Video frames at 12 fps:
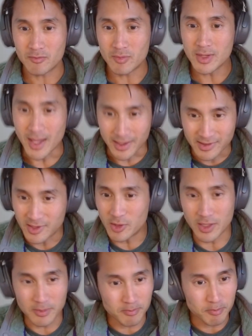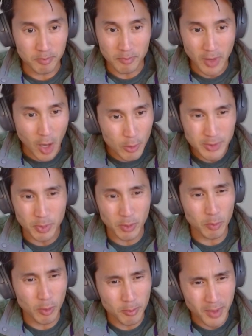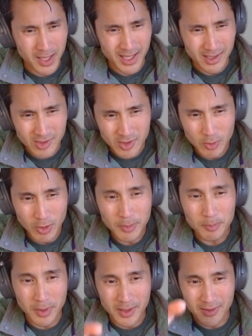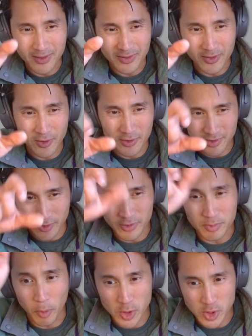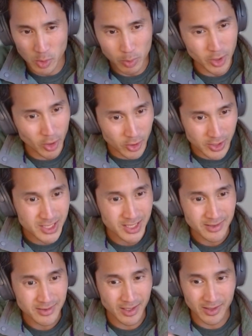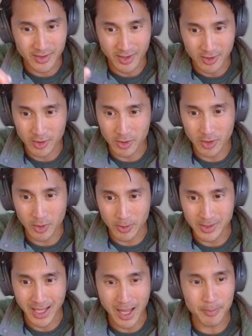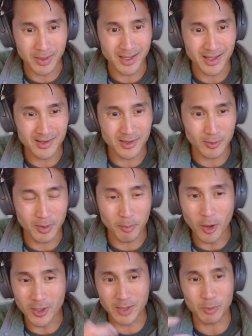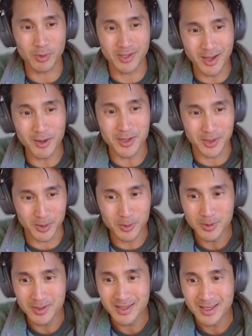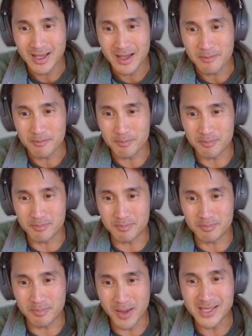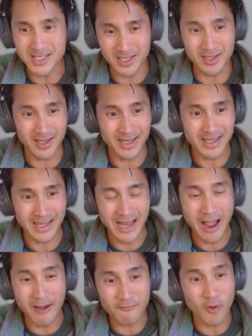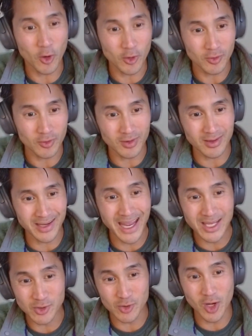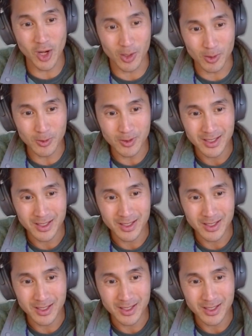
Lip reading: yes, you could always put more money into it, but there's those marginal returns that are going to happen. And so the market will tell you basically like how far can you go.